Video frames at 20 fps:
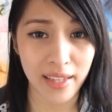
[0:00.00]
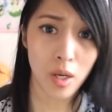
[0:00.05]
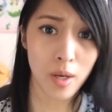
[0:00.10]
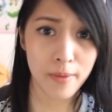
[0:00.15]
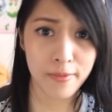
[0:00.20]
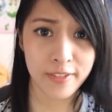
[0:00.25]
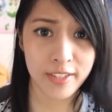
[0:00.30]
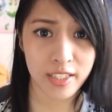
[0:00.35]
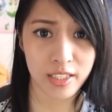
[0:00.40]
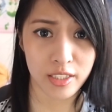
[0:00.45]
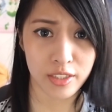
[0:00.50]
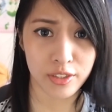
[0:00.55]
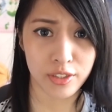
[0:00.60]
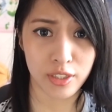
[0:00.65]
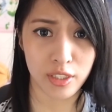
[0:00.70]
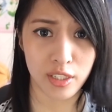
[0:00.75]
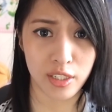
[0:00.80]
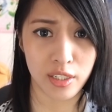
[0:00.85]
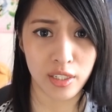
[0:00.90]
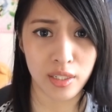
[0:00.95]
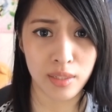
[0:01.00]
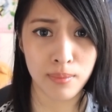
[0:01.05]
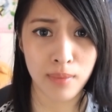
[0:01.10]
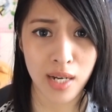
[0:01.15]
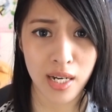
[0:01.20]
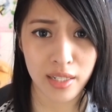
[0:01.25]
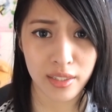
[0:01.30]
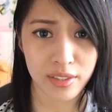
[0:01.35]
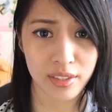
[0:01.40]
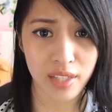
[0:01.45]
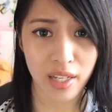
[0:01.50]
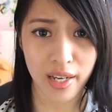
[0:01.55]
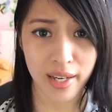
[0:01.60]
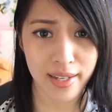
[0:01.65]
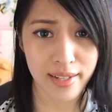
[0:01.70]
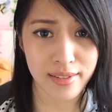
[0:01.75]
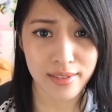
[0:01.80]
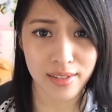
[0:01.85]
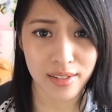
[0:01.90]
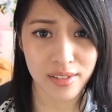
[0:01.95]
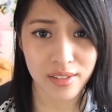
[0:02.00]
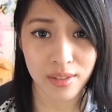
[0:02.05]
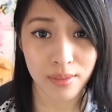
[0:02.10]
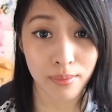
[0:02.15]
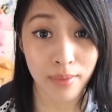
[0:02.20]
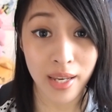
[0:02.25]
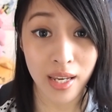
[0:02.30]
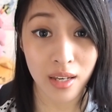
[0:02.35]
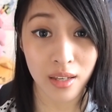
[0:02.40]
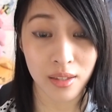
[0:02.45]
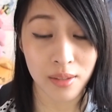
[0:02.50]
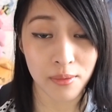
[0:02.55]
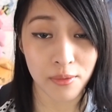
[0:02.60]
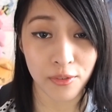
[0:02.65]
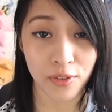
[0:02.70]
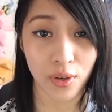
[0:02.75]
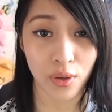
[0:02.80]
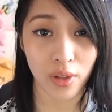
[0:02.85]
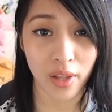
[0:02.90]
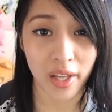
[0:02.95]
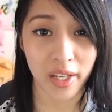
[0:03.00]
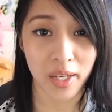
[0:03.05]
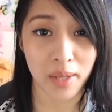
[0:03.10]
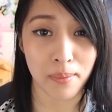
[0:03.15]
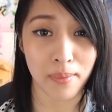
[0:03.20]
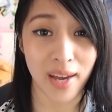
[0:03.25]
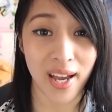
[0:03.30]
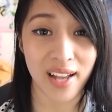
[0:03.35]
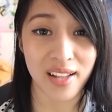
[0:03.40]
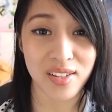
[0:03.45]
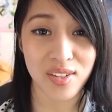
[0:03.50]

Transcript: Obviously, my size doesn't make them feel like a man,